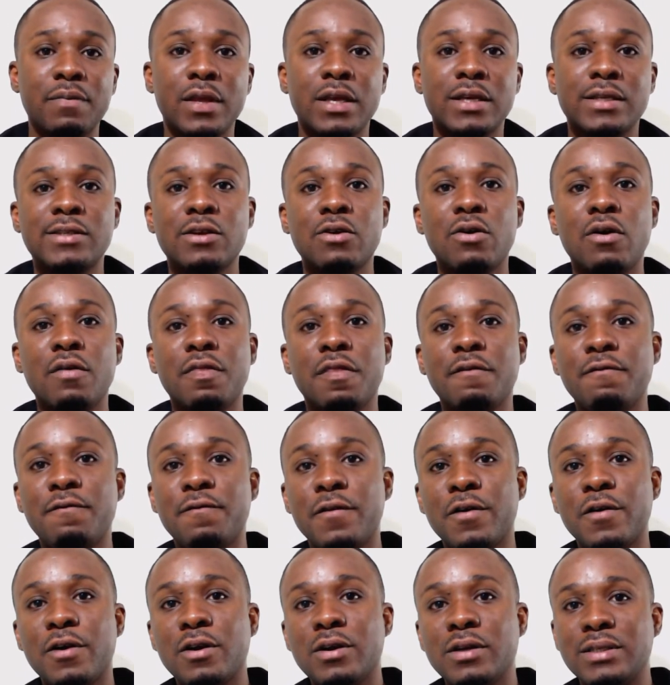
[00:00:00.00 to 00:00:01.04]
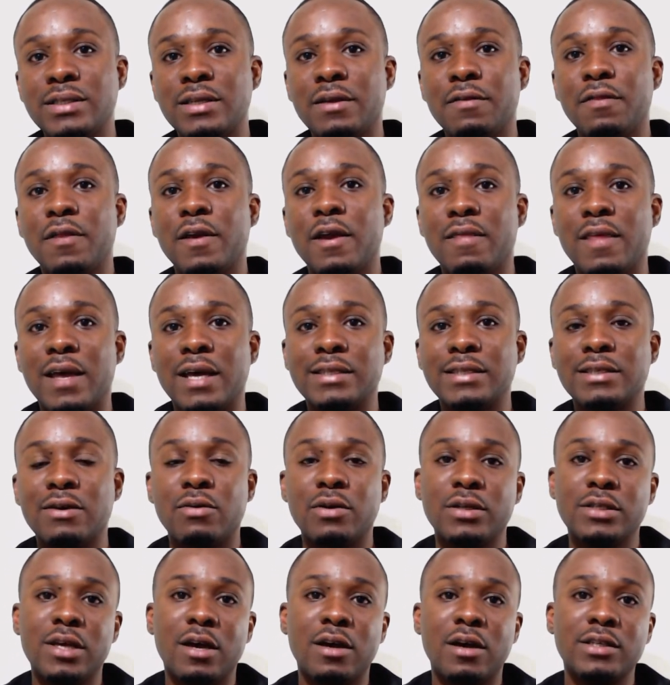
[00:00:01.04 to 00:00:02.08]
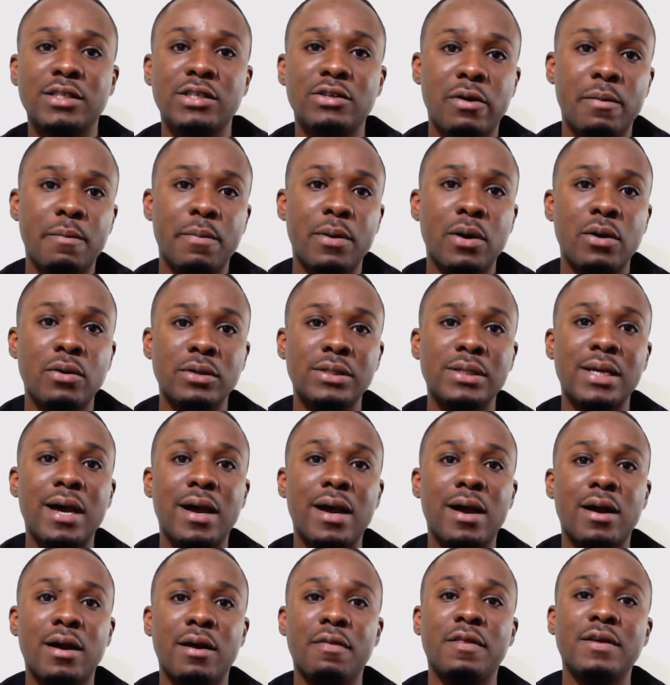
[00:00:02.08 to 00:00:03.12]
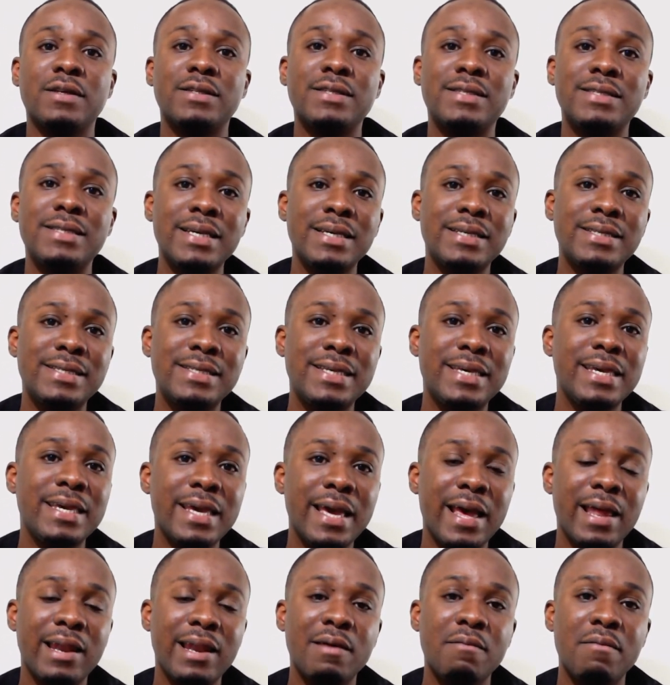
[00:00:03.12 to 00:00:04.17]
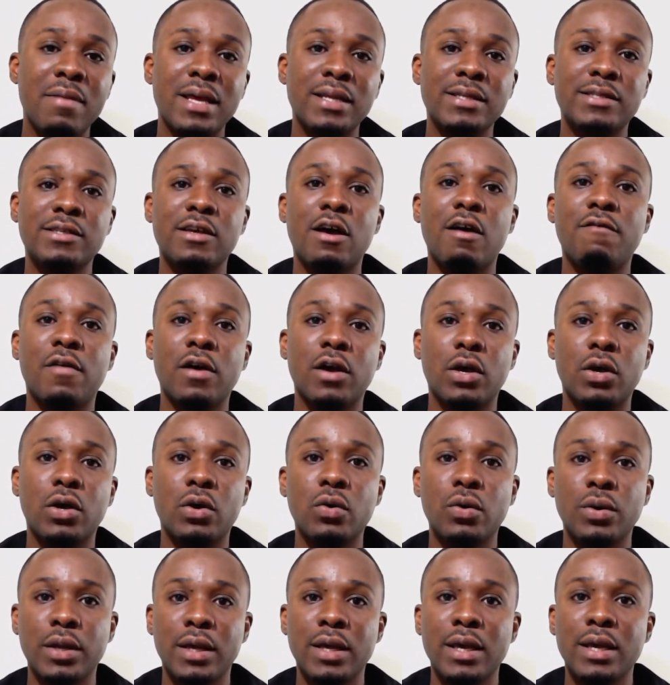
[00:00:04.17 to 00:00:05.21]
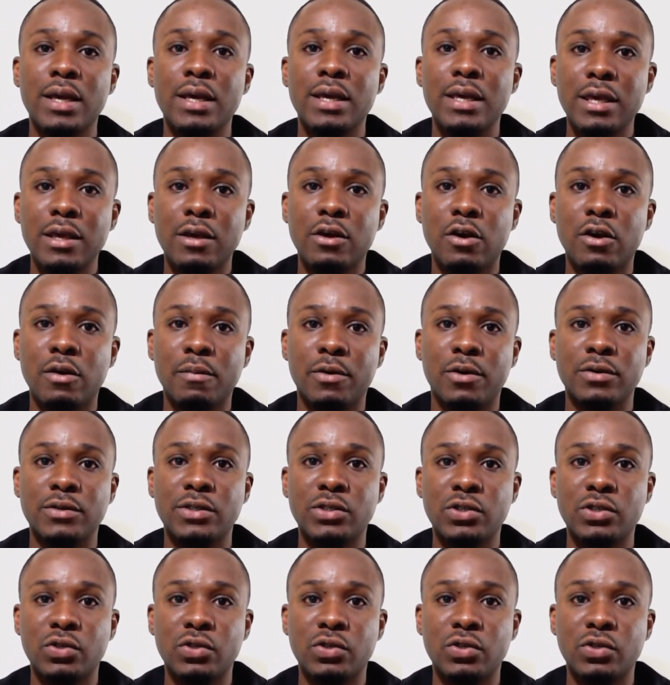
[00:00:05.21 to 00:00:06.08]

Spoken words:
So the first thing that I want to talk to you about are the 6 key elements of a good e-commerce